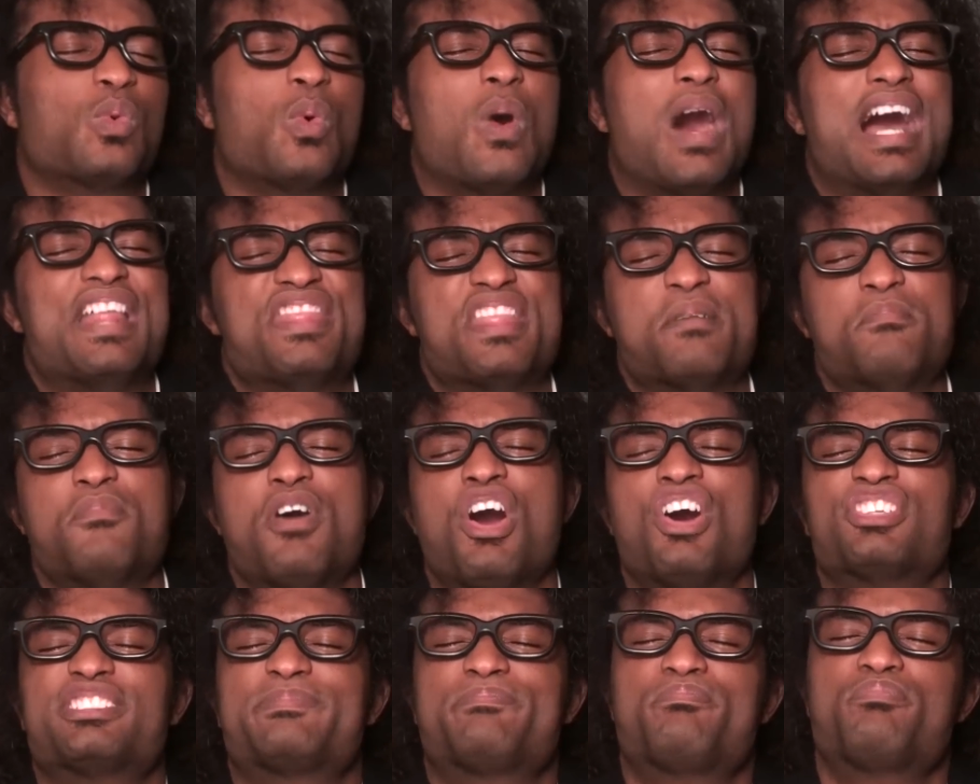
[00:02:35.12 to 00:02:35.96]
one, the
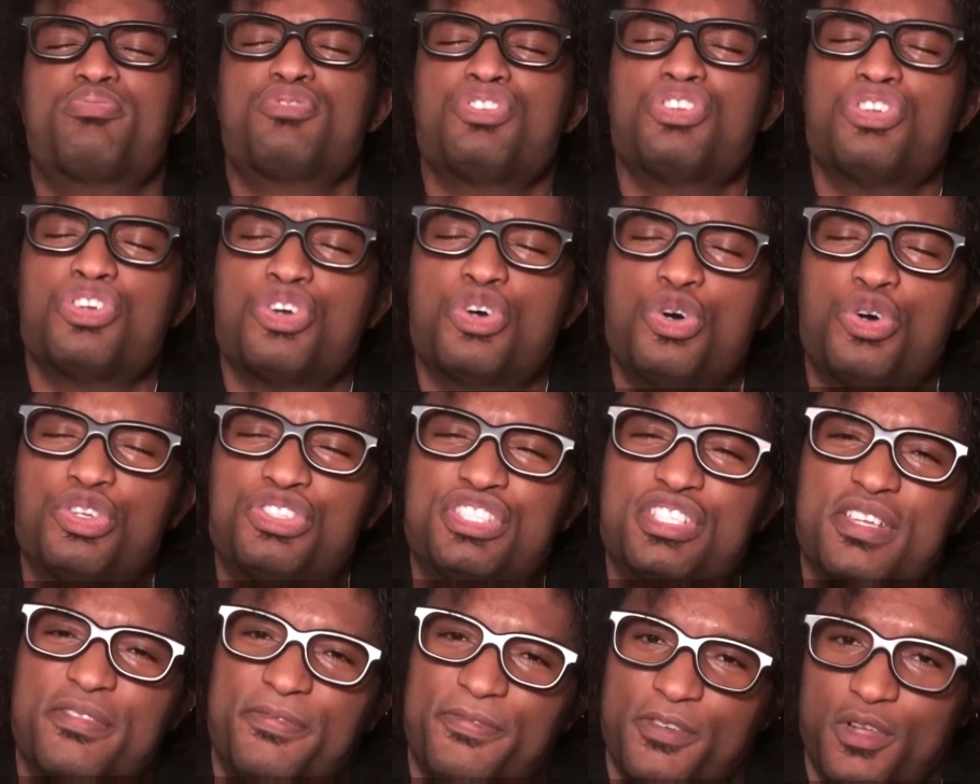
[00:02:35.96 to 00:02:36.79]
most
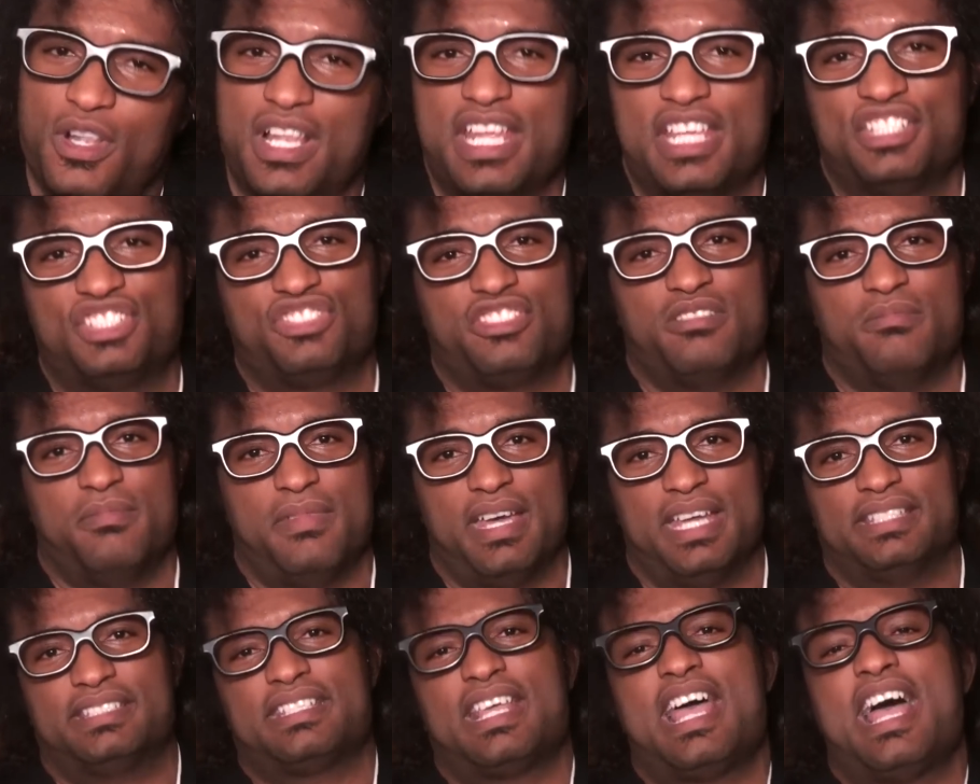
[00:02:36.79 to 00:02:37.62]
beautiful
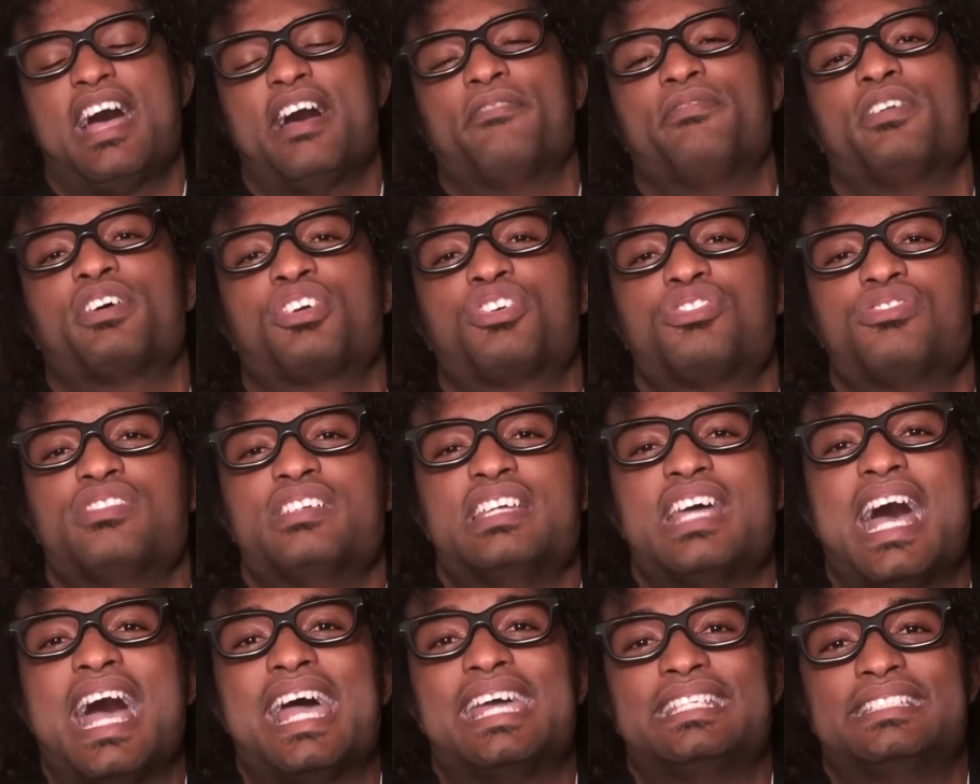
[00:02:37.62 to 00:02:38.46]
instrument ever
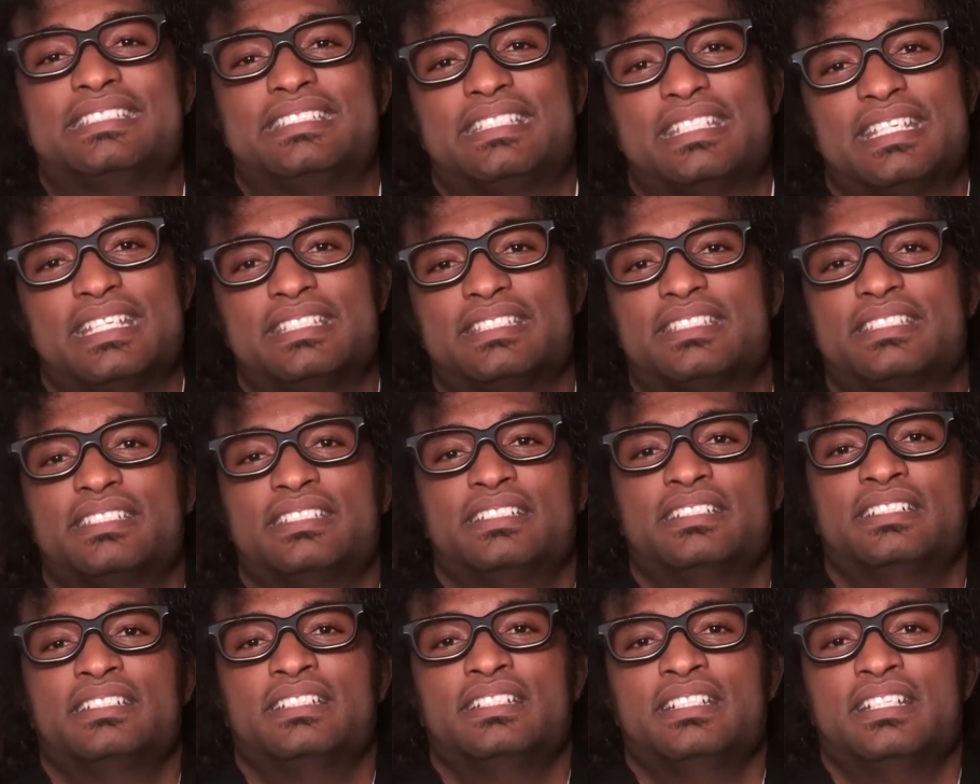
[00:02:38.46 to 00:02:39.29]
created
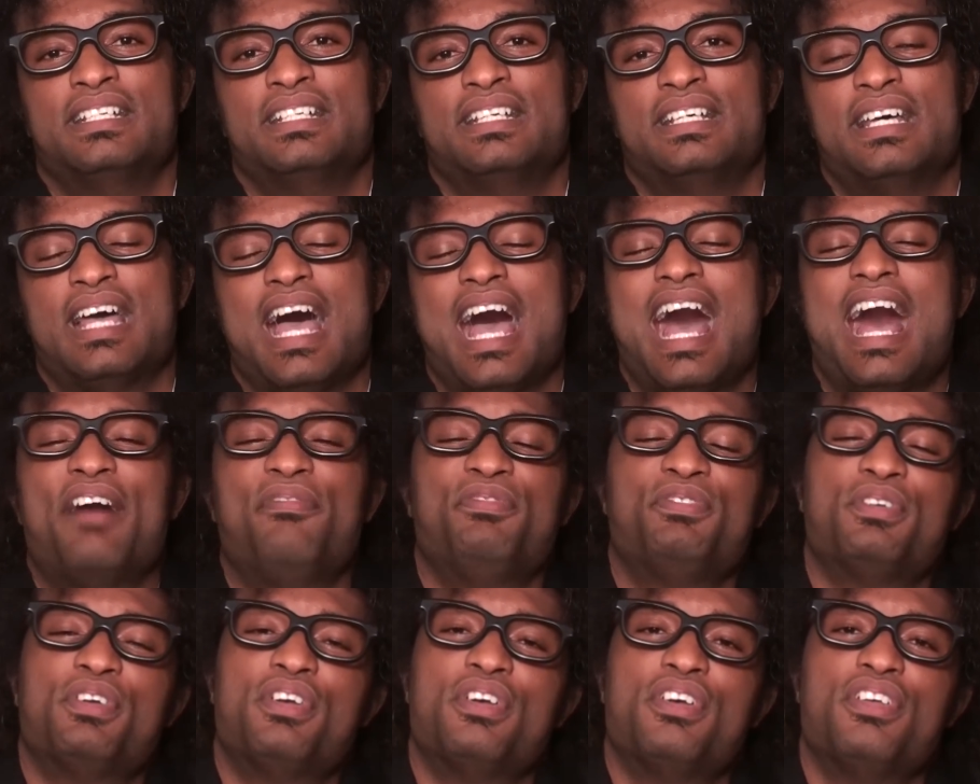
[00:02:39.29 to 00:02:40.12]

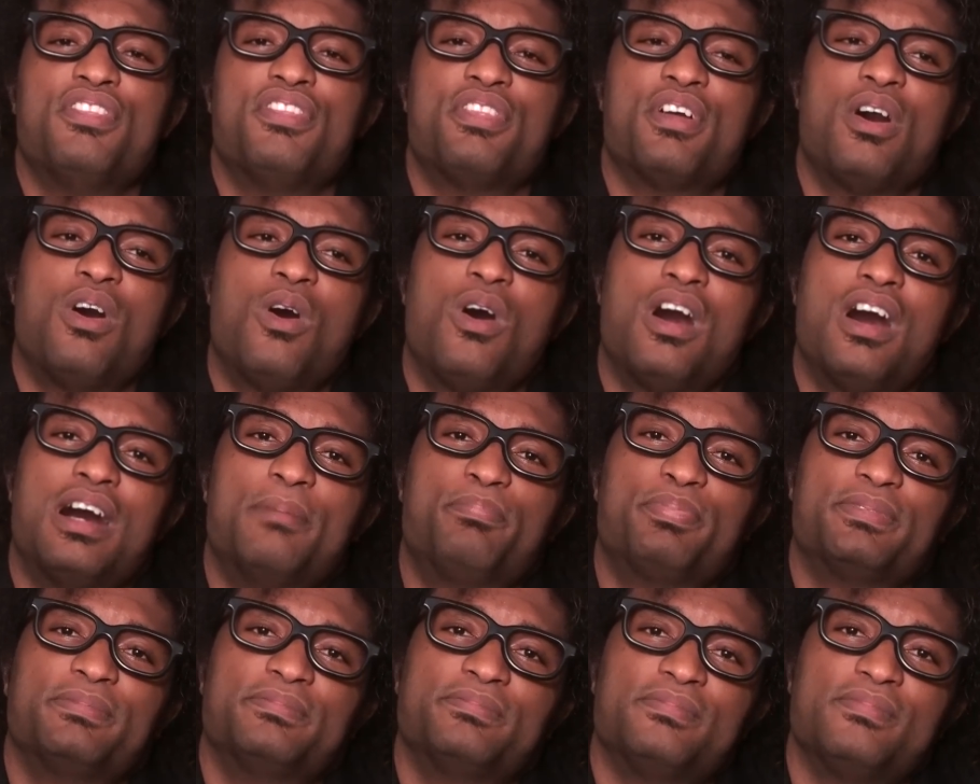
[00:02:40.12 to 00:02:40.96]
after the
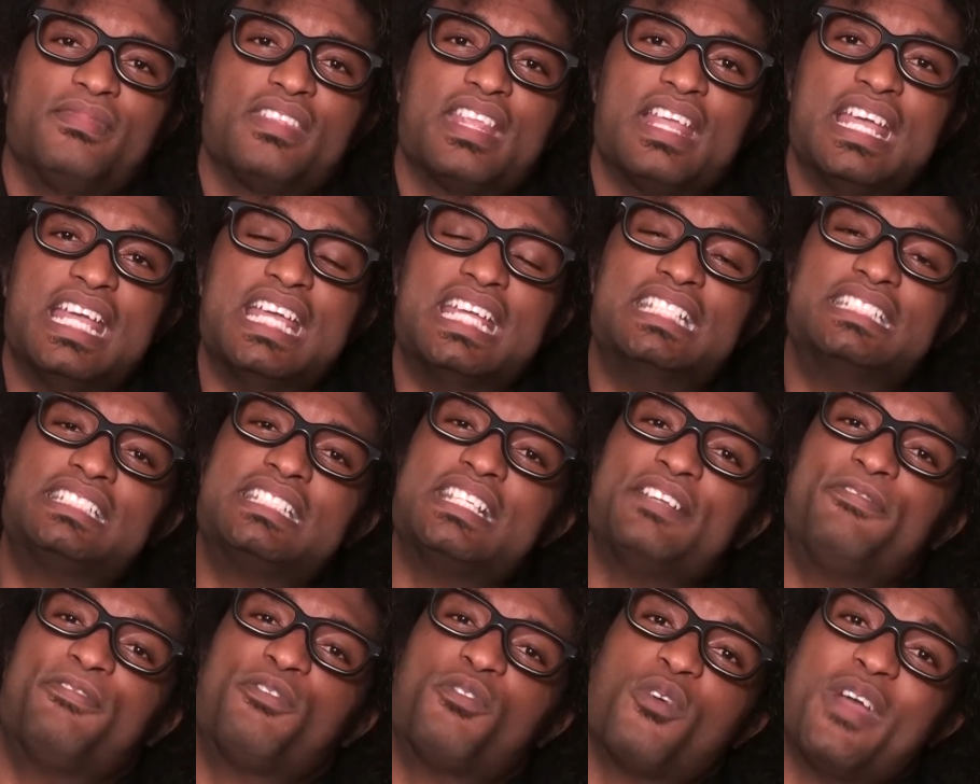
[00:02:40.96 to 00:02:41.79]
harp, is
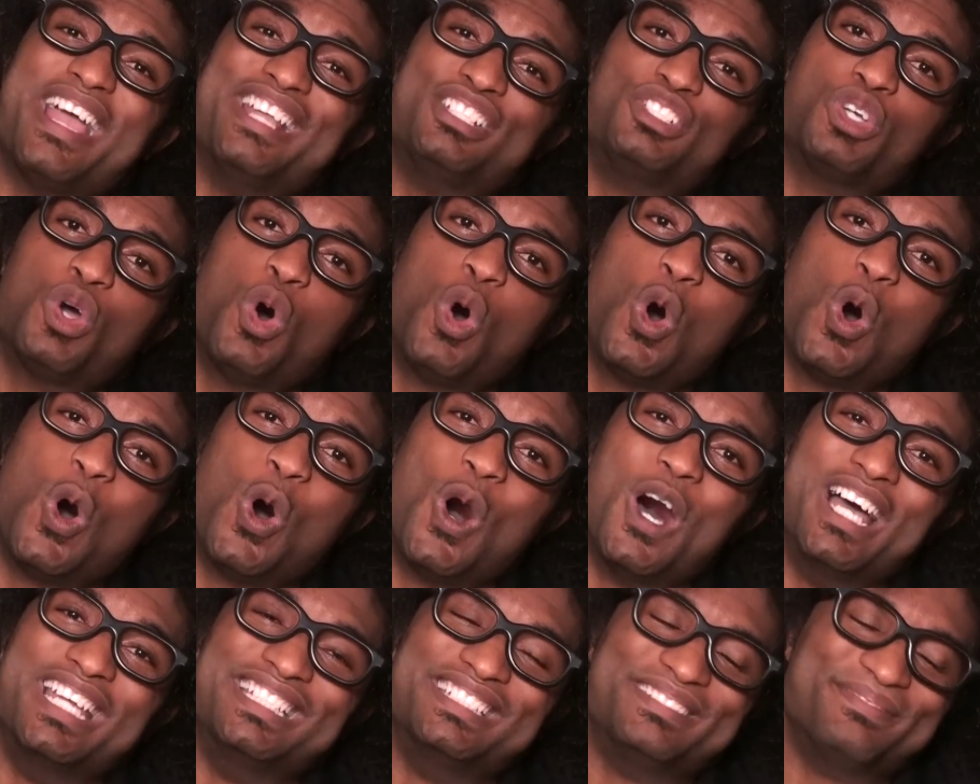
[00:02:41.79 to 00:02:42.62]
the French
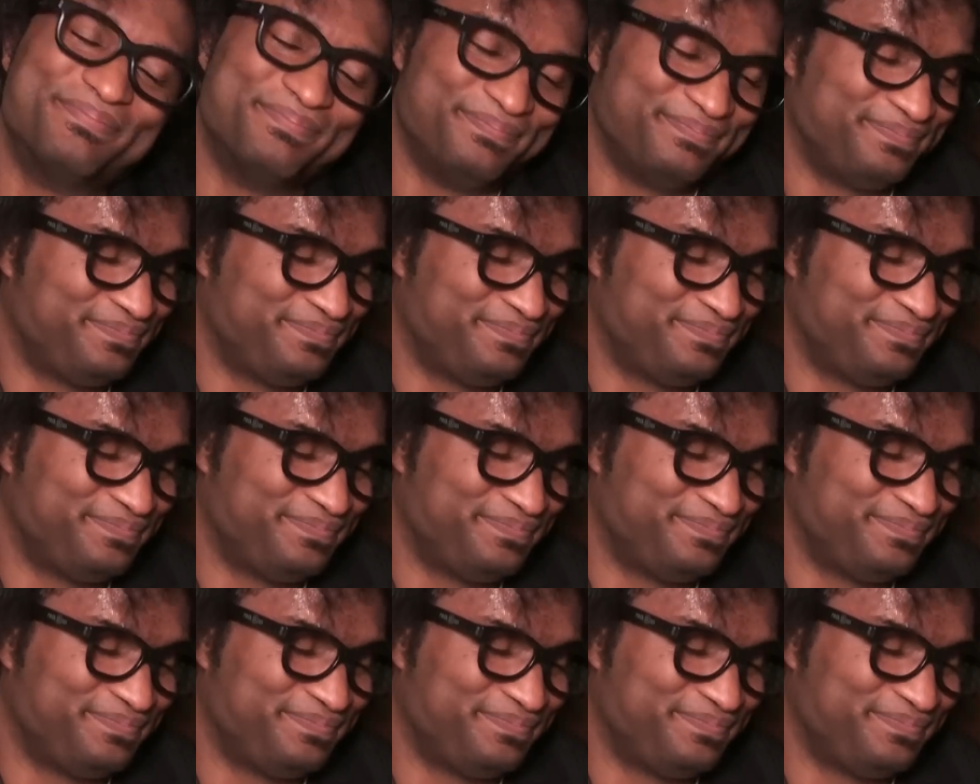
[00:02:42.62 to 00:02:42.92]
horn.